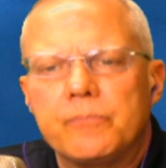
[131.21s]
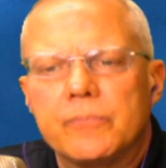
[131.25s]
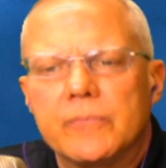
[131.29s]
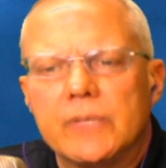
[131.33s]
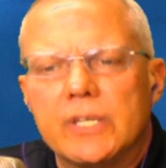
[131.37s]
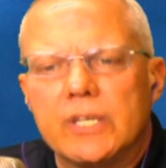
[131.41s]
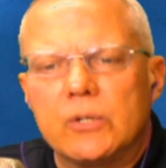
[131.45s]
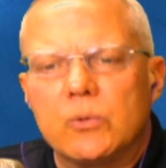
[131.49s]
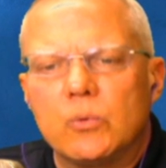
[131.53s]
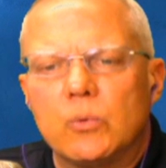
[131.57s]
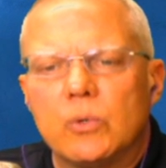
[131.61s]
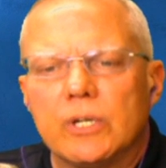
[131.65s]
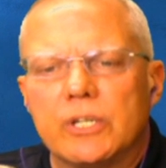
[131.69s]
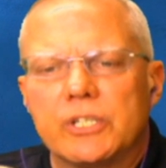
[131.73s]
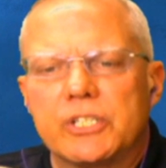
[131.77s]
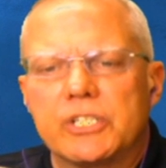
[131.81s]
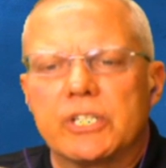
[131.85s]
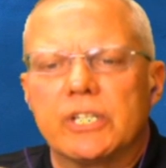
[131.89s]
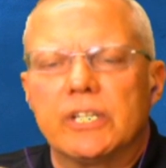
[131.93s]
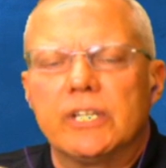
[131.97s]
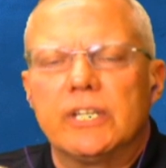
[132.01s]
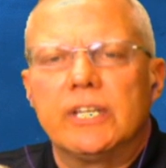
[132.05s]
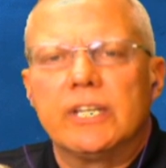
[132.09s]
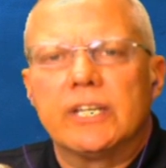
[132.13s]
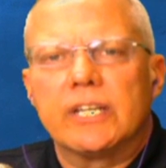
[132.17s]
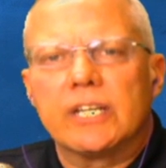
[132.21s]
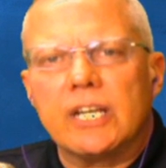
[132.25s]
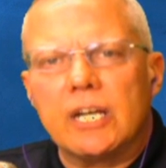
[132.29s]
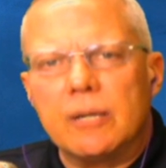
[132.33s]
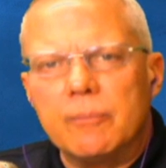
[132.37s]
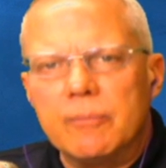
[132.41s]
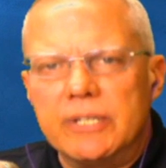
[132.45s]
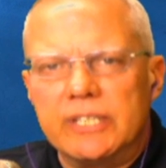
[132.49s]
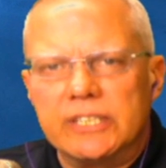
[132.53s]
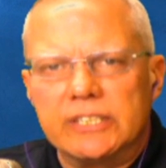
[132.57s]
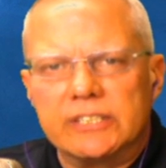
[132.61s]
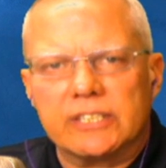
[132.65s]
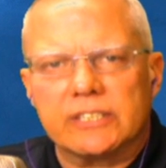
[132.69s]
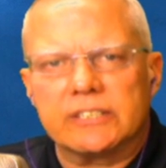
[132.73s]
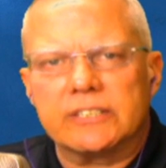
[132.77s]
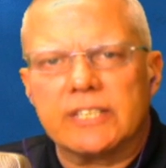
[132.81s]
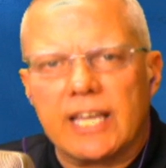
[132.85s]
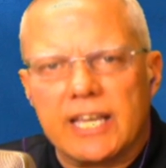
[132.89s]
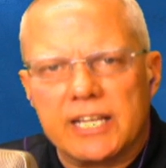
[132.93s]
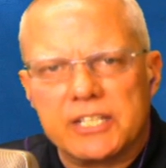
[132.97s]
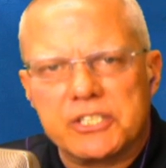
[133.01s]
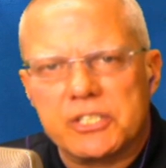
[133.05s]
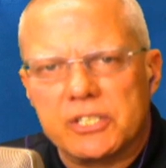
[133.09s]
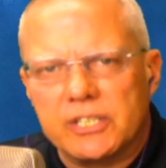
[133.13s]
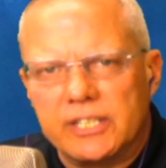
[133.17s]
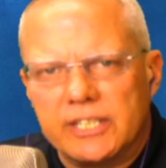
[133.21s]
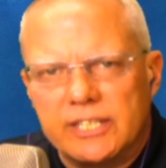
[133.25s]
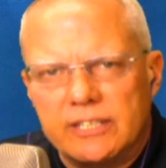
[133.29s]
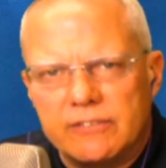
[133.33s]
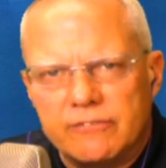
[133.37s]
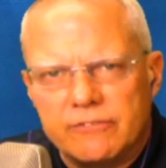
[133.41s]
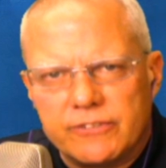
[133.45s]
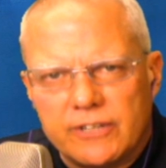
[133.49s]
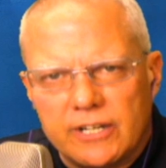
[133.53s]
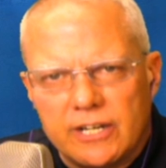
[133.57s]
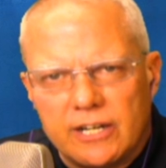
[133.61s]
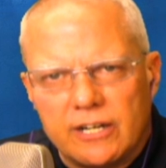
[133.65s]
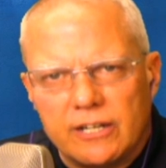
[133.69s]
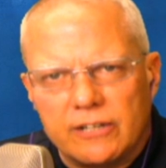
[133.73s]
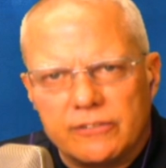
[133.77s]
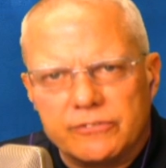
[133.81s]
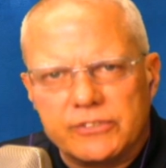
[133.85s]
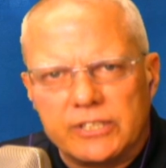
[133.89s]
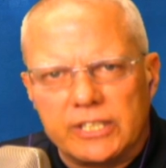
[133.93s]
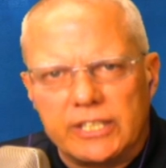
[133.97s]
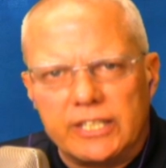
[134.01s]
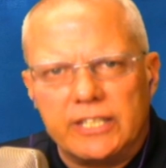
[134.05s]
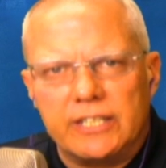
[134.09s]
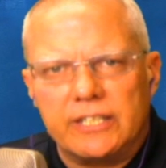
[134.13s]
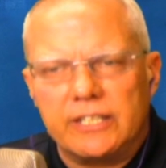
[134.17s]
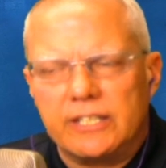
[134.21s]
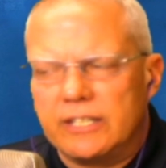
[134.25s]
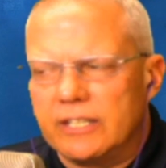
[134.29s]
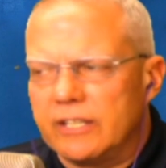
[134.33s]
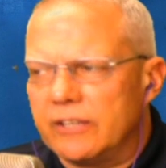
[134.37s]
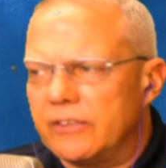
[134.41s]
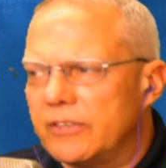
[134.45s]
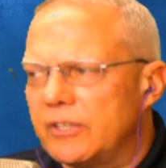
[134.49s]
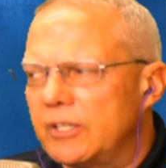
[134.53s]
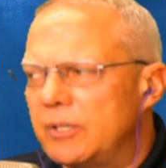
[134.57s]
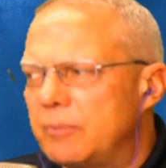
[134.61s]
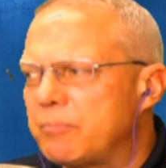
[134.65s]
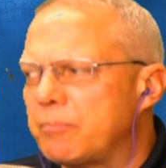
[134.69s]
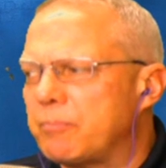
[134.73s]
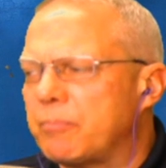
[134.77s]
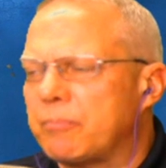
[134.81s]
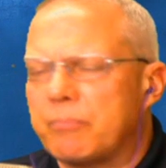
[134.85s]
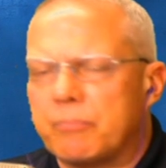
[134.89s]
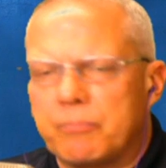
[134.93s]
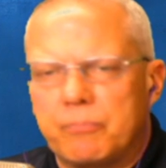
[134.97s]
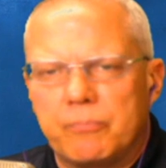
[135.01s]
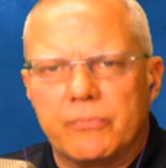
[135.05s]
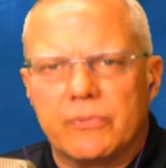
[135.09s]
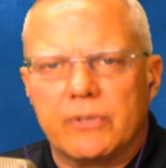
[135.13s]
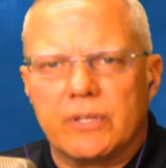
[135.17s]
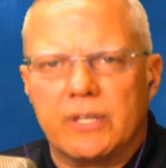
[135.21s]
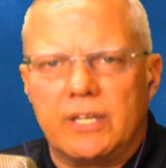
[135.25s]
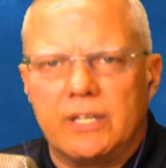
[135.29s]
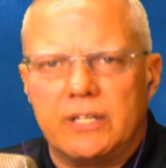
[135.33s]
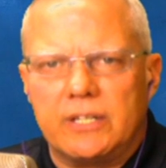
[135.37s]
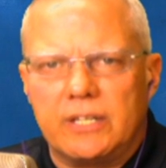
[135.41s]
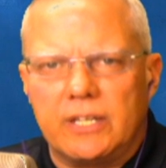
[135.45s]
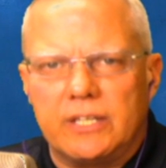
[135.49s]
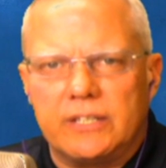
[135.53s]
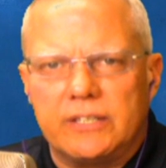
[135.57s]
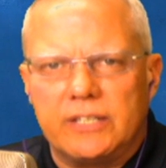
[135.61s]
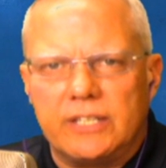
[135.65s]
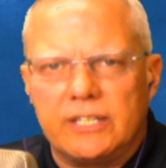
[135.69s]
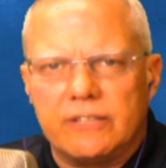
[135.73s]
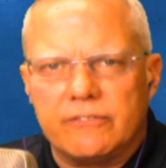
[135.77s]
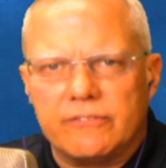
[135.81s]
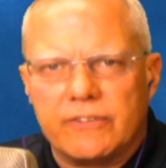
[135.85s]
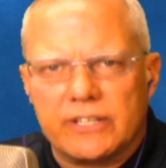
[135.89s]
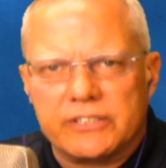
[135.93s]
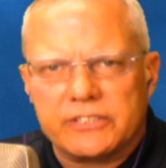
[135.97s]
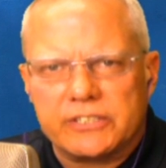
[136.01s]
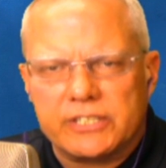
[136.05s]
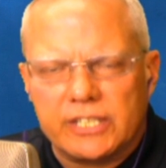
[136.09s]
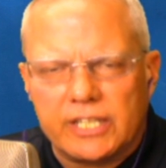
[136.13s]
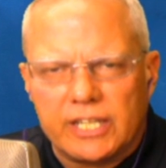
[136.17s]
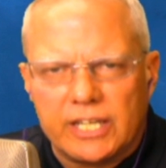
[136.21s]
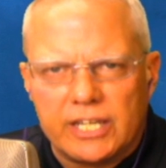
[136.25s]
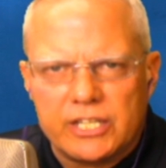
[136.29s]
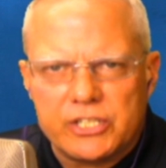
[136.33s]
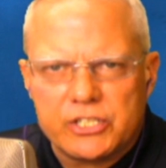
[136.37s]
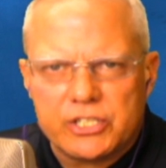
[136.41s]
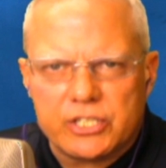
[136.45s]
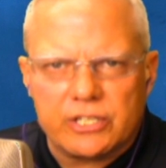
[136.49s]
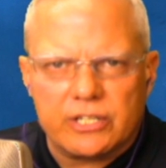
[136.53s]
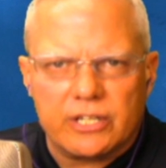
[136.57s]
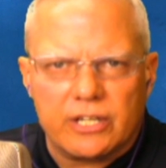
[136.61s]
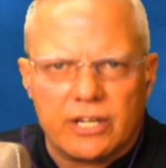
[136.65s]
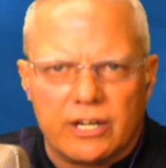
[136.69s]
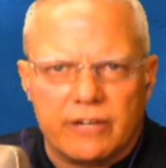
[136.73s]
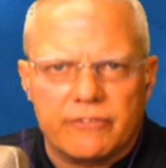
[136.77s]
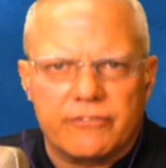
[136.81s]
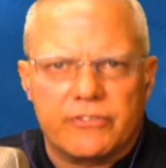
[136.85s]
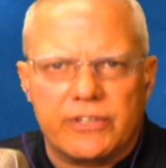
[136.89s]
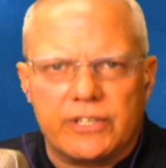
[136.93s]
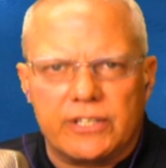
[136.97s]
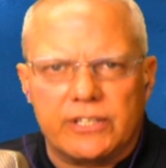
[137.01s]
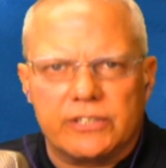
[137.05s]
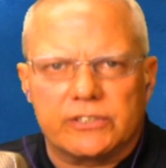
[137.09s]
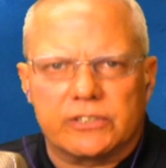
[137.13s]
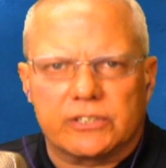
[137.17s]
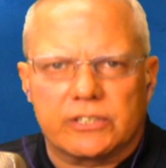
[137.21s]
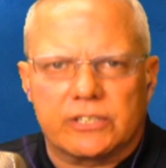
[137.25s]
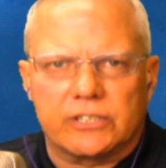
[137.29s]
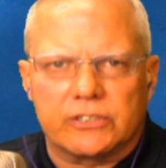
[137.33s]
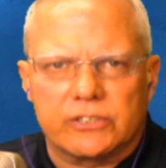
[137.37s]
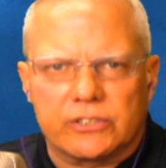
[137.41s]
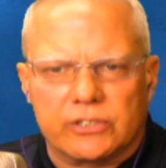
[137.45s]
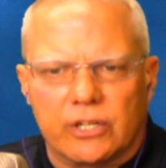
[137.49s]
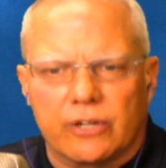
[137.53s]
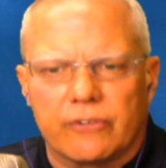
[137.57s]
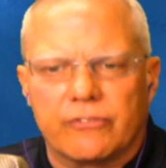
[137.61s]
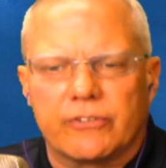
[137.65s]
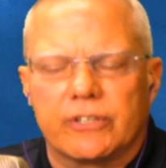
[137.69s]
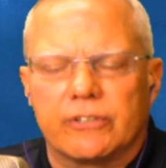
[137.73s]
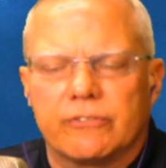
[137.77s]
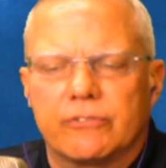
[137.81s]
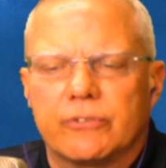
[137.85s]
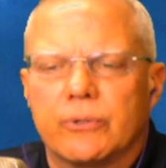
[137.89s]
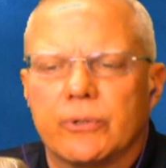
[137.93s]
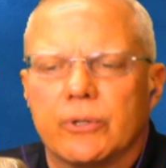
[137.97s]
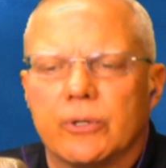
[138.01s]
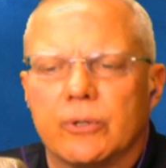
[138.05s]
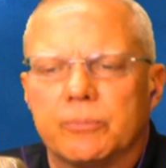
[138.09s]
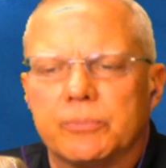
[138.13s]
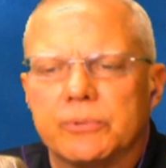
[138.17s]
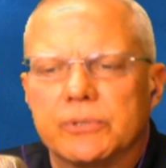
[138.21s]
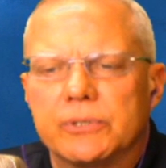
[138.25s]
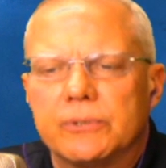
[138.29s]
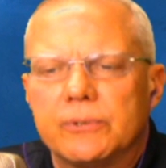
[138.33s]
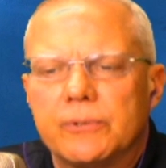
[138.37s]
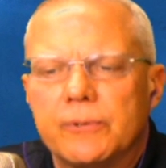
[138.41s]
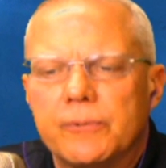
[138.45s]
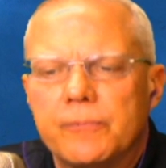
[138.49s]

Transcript: in which Cummings is actually involved in the, in, in the investigation of these conservative groups.